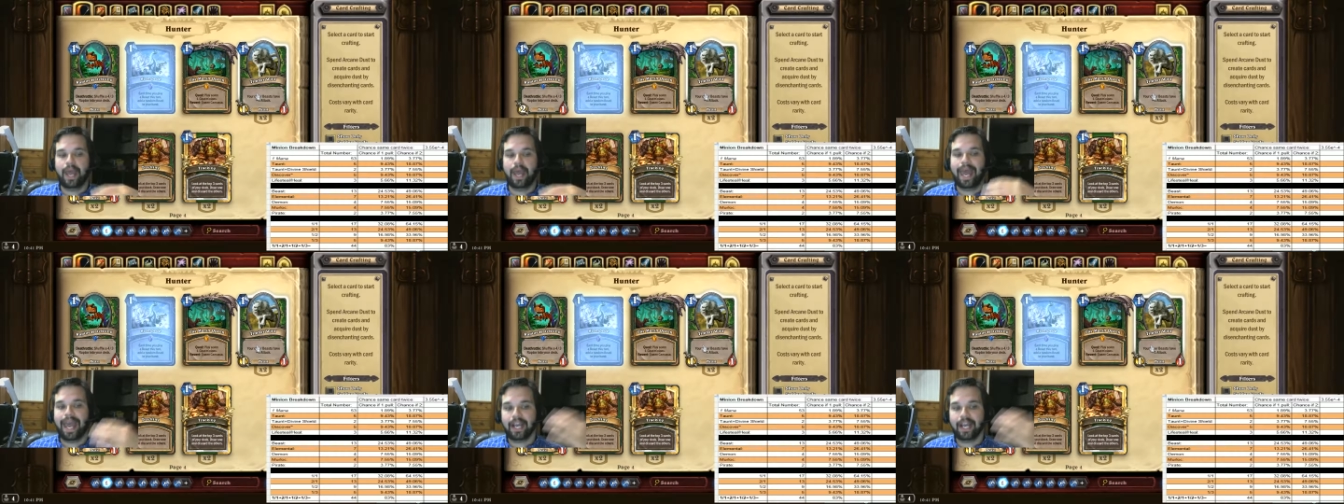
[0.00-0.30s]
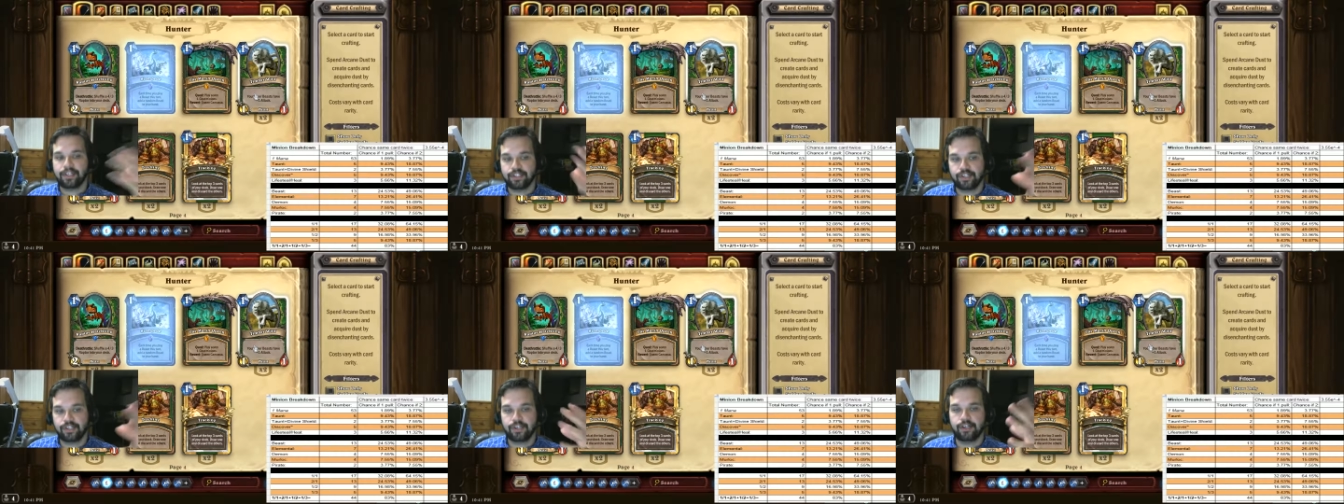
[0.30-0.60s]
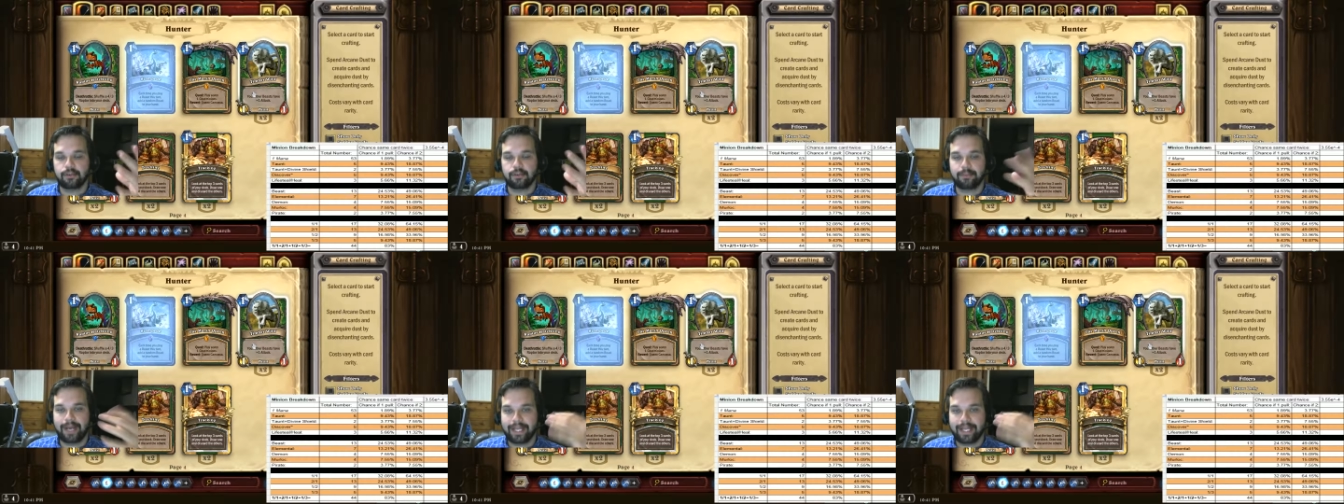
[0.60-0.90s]
actually
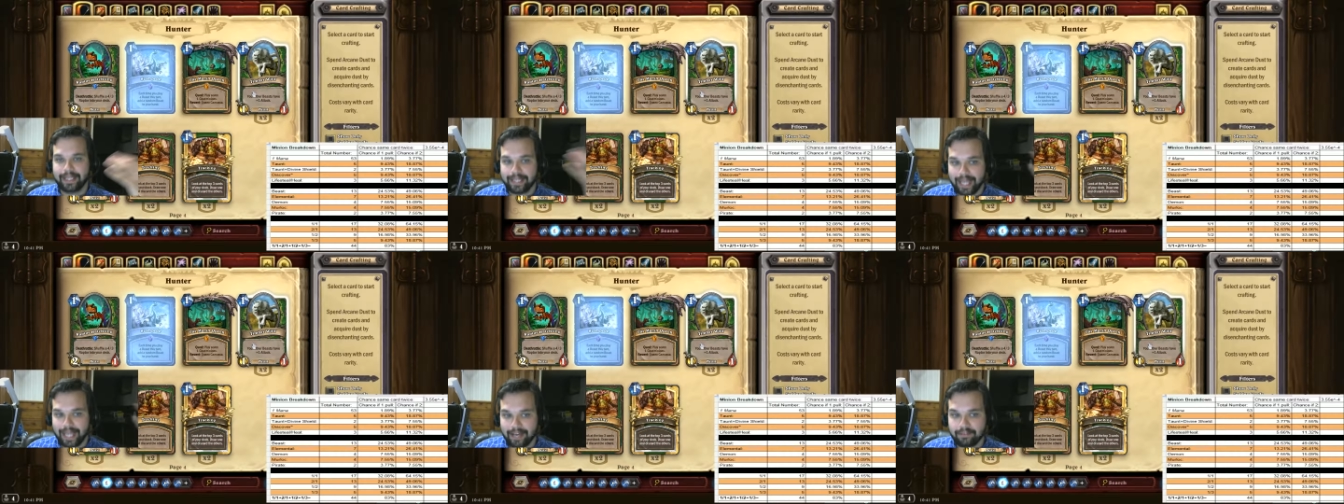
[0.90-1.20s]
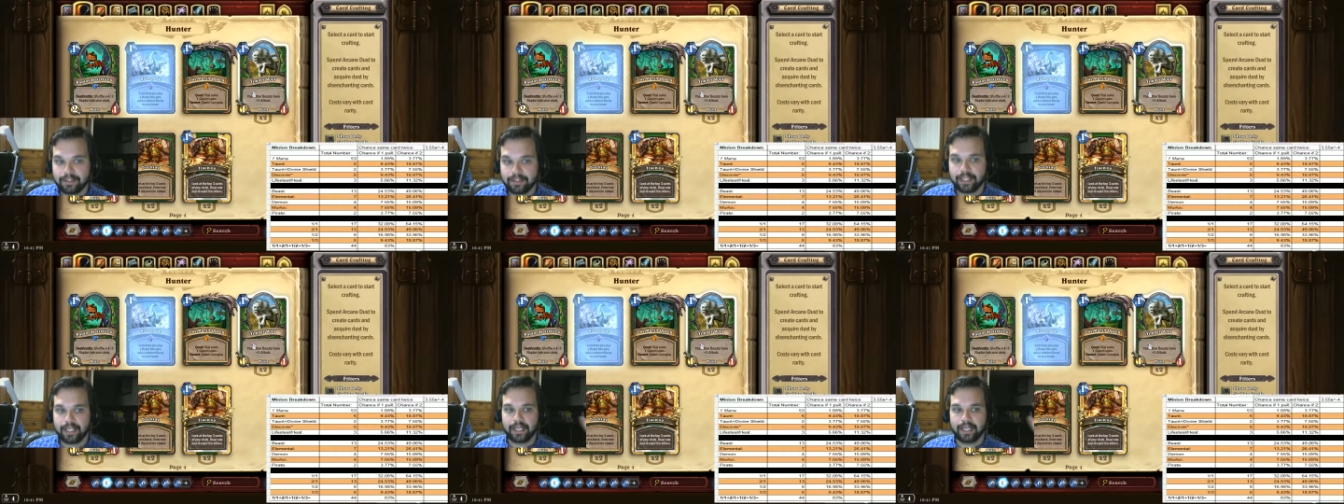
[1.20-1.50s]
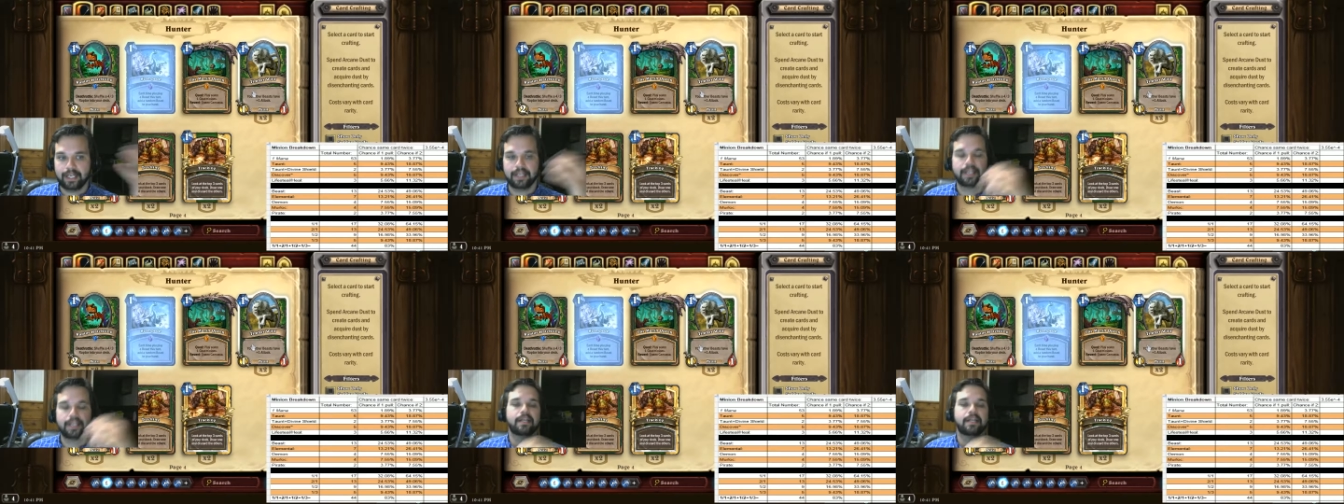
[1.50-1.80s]
earn by leveling
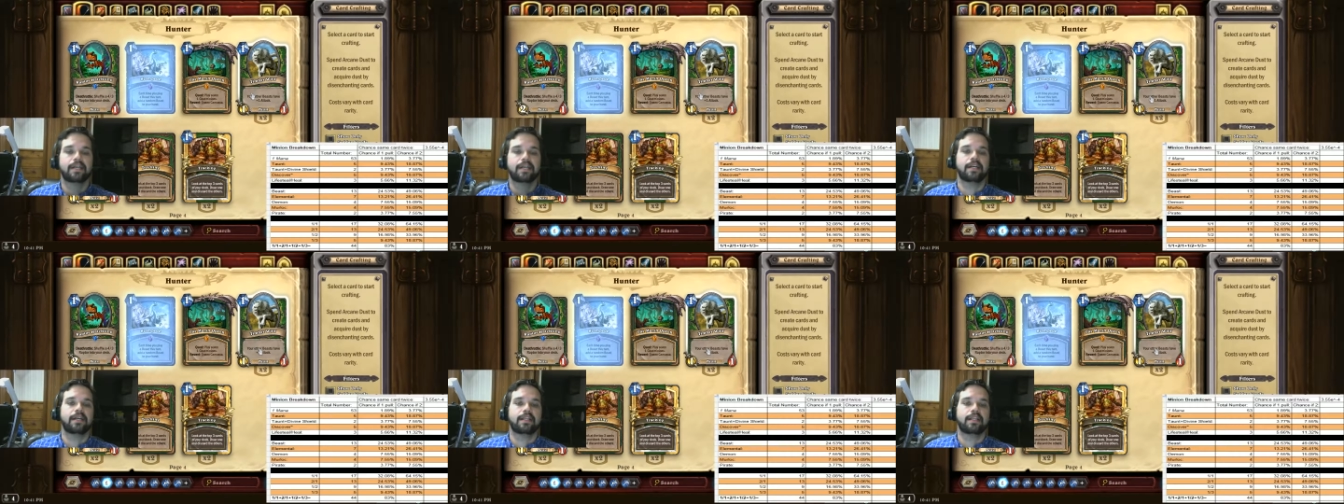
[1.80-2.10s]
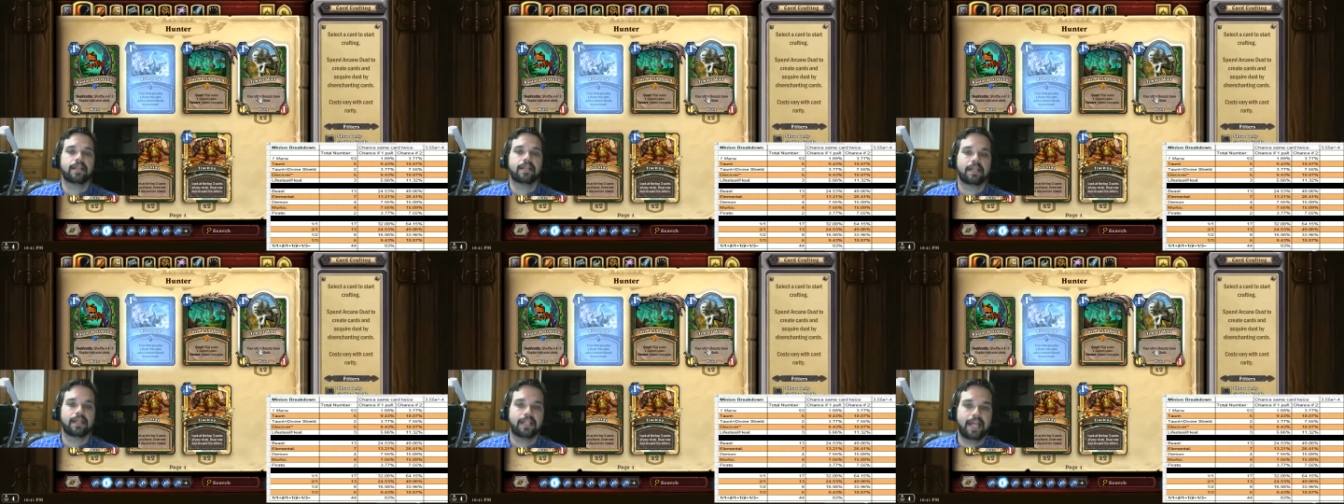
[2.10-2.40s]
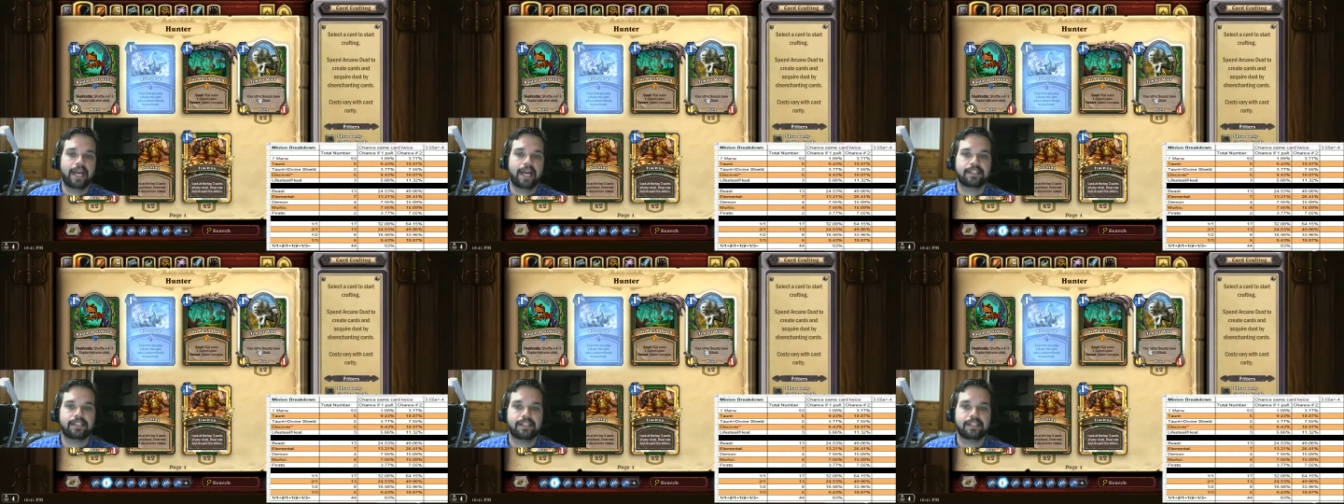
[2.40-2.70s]
the
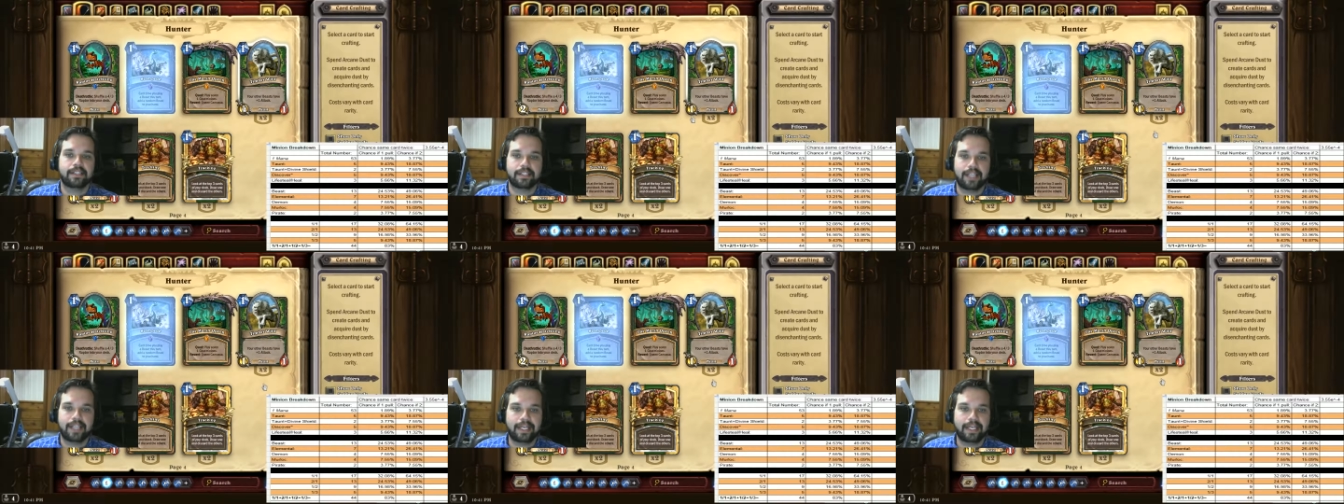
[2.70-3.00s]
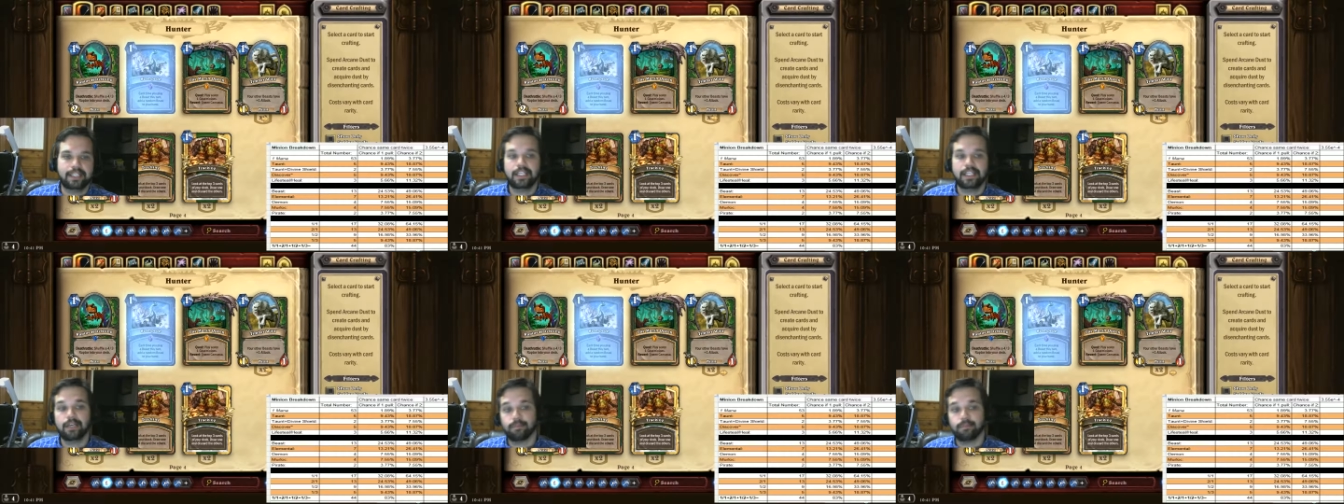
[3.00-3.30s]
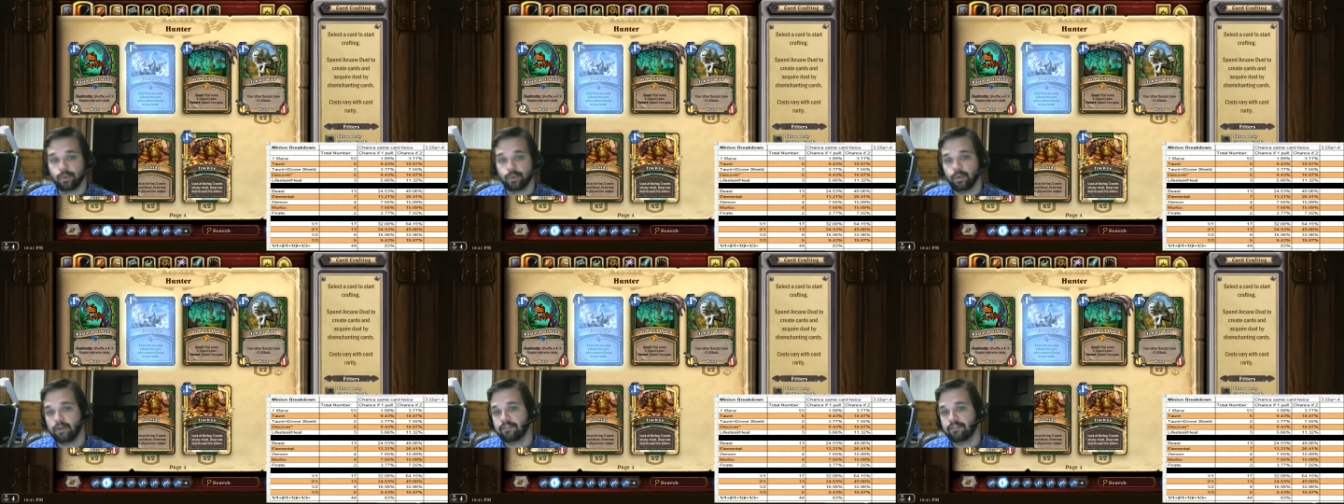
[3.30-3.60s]
classes like
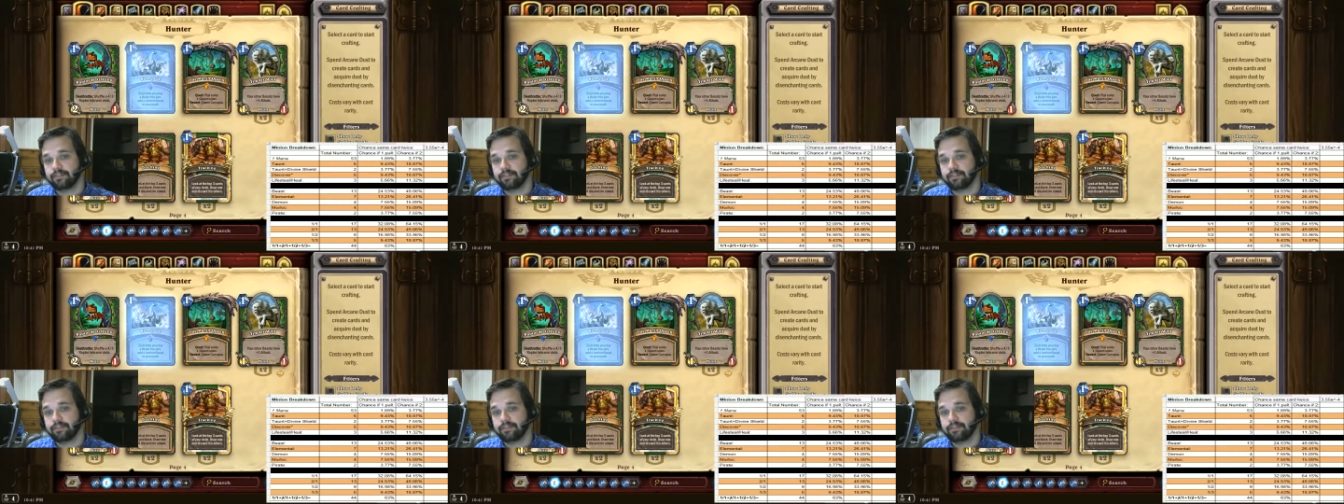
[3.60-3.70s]
Timberwolf.